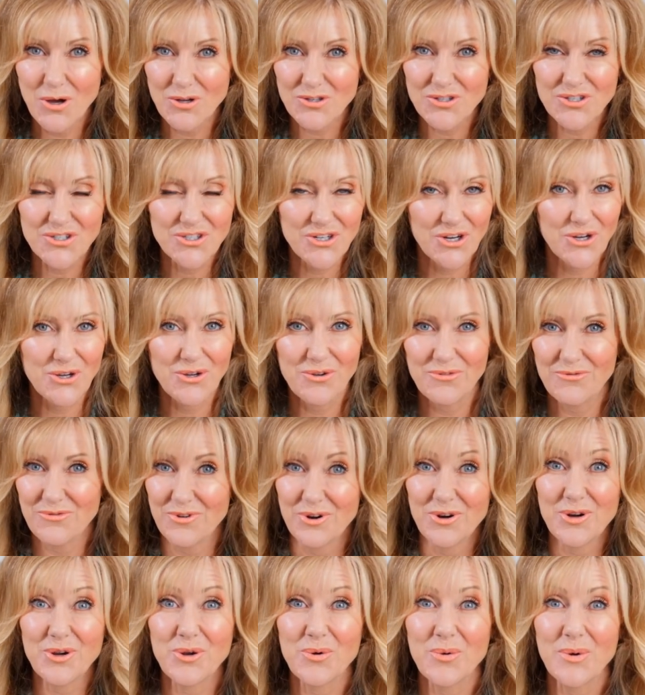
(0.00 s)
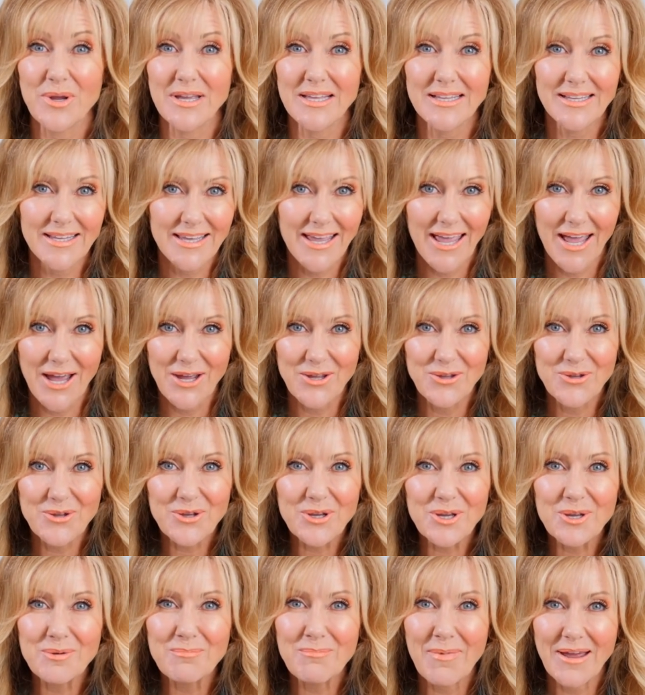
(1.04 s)
I'll show you very quickly how you
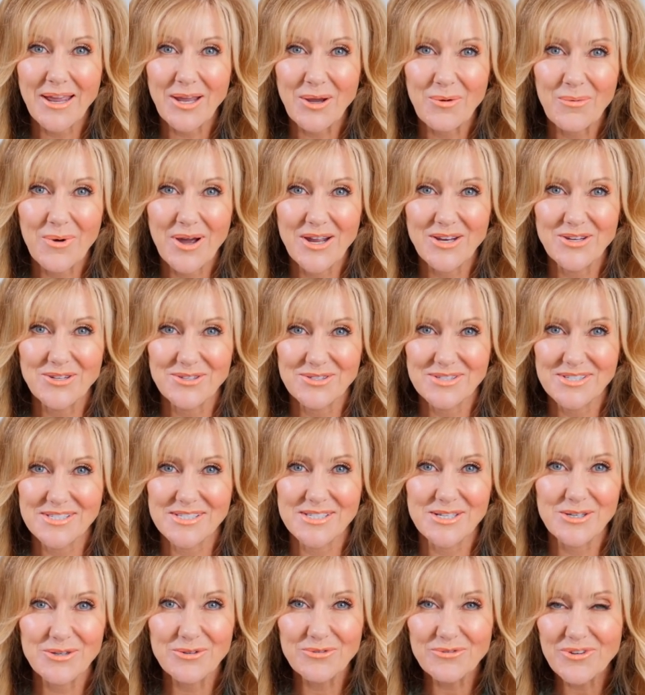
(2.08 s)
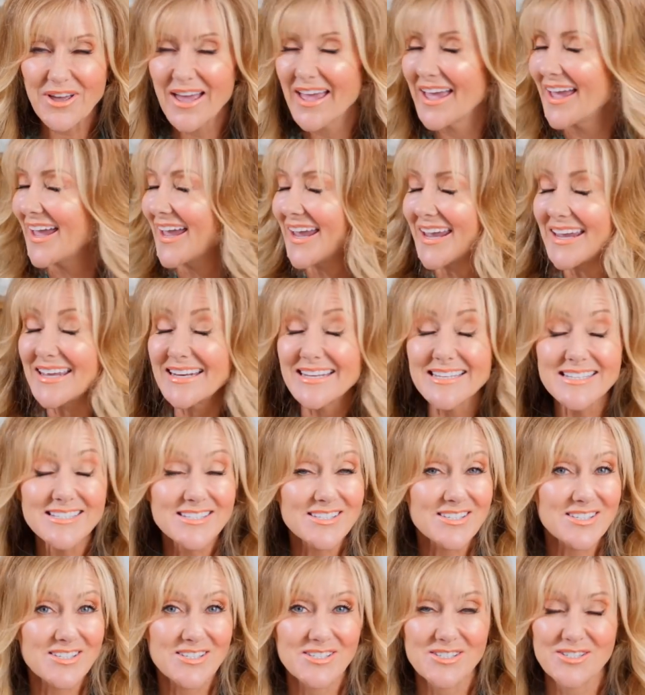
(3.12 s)
can make one yourself. It
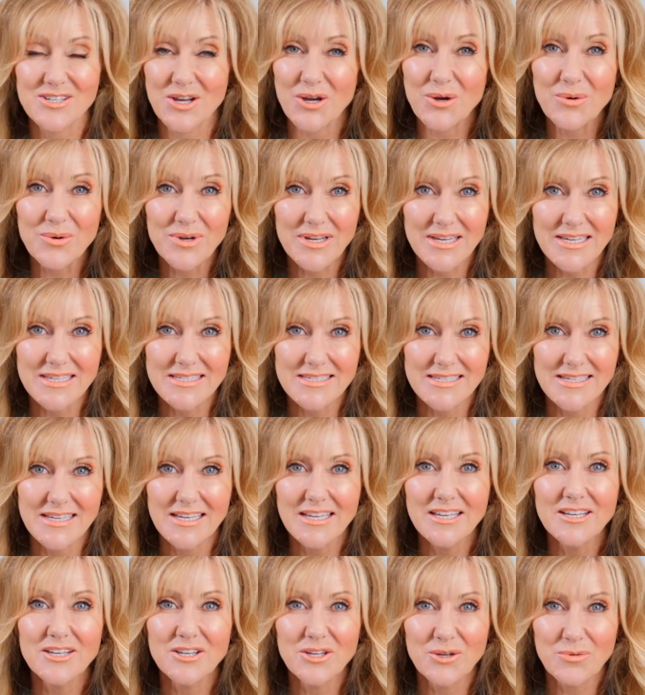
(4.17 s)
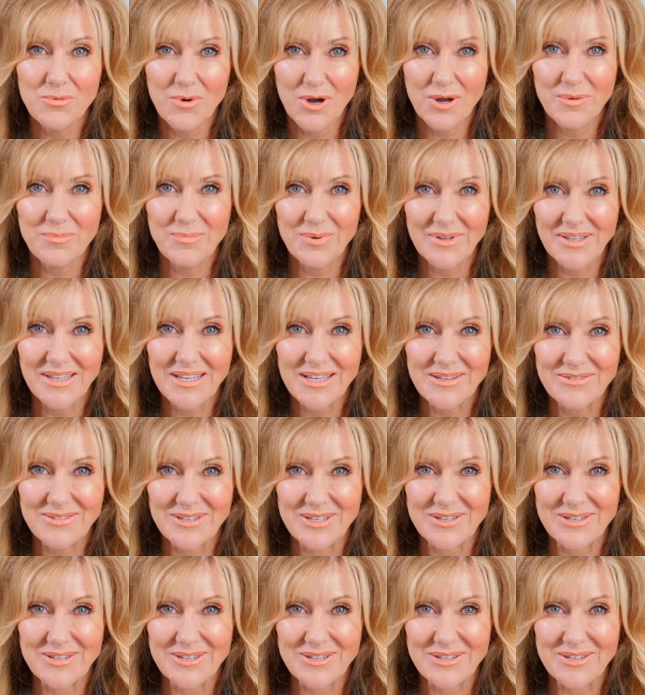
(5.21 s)
is so easy, you won't believe